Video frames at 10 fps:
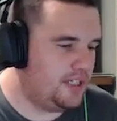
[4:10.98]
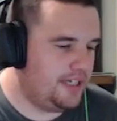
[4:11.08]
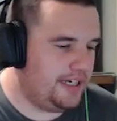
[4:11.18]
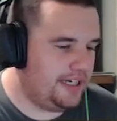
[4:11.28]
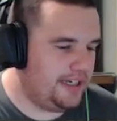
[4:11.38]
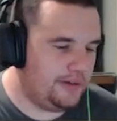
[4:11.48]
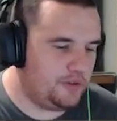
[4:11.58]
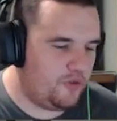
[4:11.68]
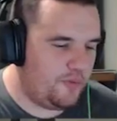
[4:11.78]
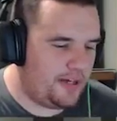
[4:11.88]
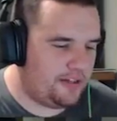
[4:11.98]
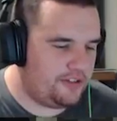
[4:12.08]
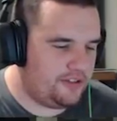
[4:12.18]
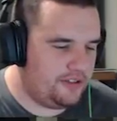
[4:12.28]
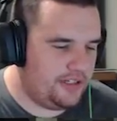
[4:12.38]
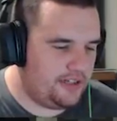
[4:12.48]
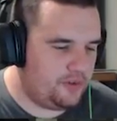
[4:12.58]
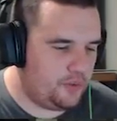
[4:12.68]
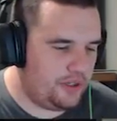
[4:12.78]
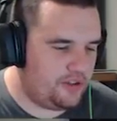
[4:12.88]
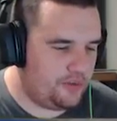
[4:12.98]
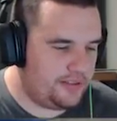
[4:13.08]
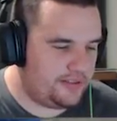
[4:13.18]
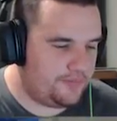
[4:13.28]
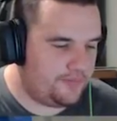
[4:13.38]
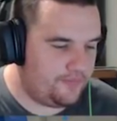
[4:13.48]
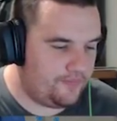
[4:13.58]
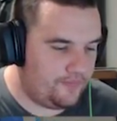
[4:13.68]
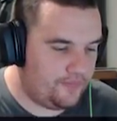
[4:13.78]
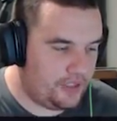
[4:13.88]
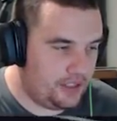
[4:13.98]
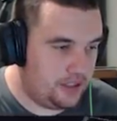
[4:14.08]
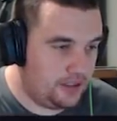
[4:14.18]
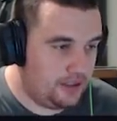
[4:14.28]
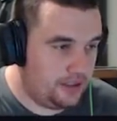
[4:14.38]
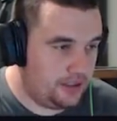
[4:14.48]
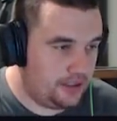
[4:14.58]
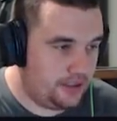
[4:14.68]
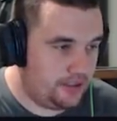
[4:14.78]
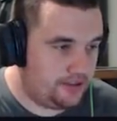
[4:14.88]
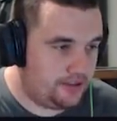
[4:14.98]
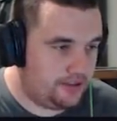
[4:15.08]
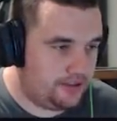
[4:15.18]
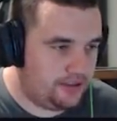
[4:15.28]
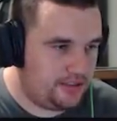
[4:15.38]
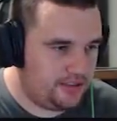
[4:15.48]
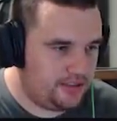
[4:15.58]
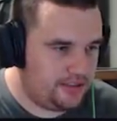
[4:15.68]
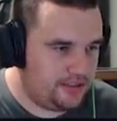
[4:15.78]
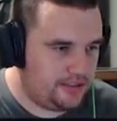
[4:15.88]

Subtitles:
and that was with a power suit, and it was way too easy. Okay, so let's just